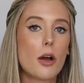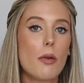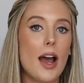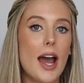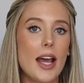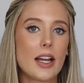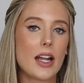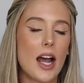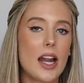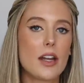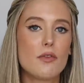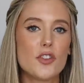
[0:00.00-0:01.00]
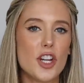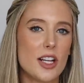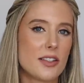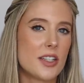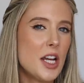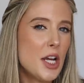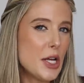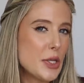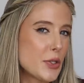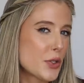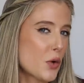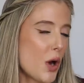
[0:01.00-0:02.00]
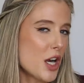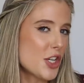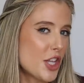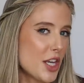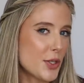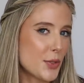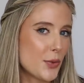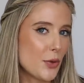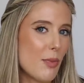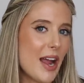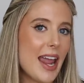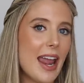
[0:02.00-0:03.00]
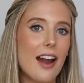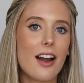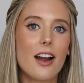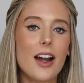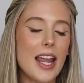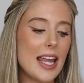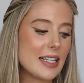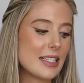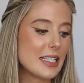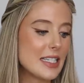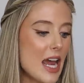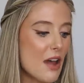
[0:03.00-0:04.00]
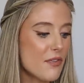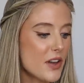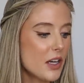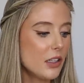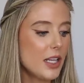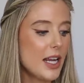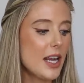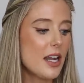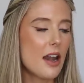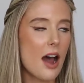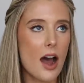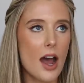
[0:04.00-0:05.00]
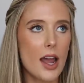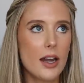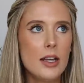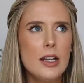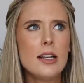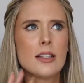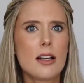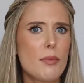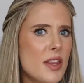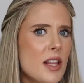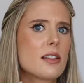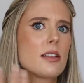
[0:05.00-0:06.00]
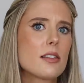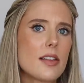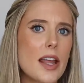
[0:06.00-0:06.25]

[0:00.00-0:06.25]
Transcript: go ahead and kind of just scrunch this through my hair. It's definitely not something that's as